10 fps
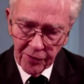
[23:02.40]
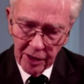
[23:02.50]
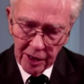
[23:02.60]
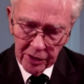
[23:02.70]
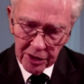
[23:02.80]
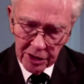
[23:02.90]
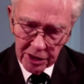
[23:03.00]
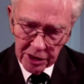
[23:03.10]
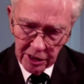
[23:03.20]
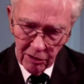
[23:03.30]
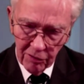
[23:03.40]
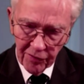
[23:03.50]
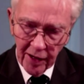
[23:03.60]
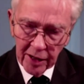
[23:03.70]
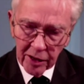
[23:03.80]
the virus
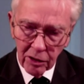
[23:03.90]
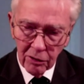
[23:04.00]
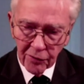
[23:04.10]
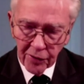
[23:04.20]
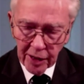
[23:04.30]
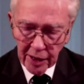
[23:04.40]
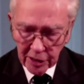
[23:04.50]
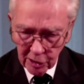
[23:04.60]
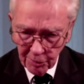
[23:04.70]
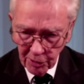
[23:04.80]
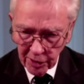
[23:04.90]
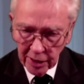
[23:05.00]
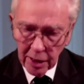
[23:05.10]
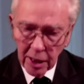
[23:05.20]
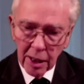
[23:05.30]
itself and of the
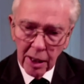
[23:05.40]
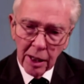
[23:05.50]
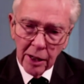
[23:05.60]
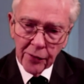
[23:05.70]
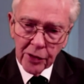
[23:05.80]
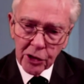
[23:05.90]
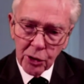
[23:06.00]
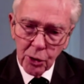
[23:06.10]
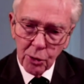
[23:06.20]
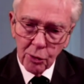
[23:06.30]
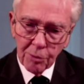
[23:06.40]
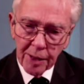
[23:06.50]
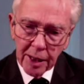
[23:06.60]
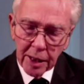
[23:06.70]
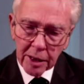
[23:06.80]
antibody, the two
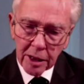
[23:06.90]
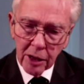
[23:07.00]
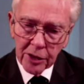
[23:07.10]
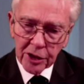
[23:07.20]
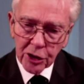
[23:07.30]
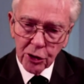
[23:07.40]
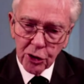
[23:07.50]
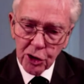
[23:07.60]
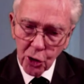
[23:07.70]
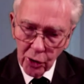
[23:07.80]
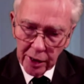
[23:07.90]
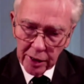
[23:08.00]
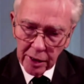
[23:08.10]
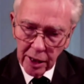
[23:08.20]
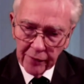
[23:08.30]
would be encouraged to
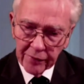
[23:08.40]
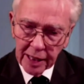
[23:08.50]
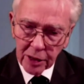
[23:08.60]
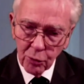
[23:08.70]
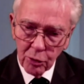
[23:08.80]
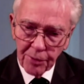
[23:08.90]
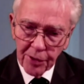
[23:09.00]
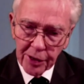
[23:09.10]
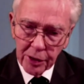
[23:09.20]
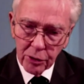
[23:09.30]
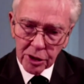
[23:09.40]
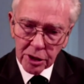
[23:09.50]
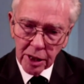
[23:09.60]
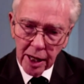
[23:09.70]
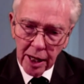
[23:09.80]
join, and that would
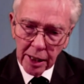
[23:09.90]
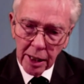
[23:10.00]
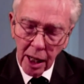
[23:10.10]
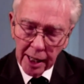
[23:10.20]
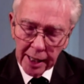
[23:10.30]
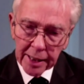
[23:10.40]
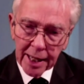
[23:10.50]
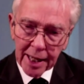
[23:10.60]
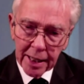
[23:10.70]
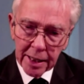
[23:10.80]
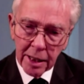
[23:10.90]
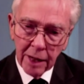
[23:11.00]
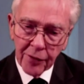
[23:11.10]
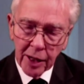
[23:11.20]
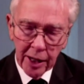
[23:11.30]
produce a line
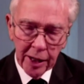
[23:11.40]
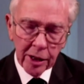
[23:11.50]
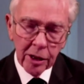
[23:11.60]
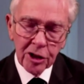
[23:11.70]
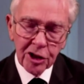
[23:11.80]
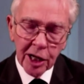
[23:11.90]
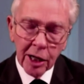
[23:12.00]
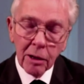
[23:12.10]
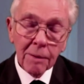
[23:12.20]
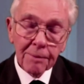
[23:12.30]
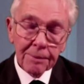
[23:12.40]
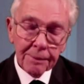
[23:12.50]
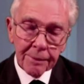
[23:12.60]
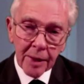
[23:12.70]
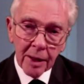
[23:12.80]
in the agar gel.
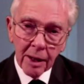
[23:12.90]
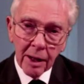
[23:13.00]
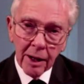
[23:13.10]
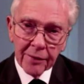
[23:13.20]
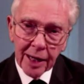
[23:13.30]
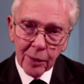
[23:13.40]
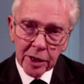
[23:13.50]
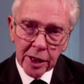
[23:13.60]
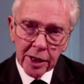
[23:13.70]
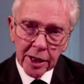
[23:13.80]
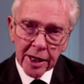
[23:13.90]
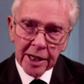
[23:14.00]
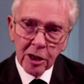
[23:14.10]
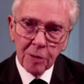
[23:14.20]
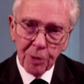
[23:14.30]
And that would
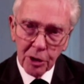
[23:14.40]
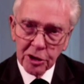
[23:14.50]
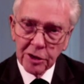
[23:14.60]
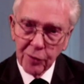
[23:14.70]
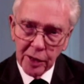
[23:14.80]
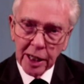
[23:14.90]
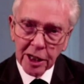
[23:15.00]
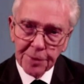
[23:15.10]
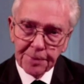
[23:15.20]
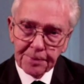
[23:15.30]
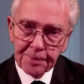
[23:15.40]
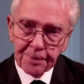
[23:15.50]
indicate a positive reaction.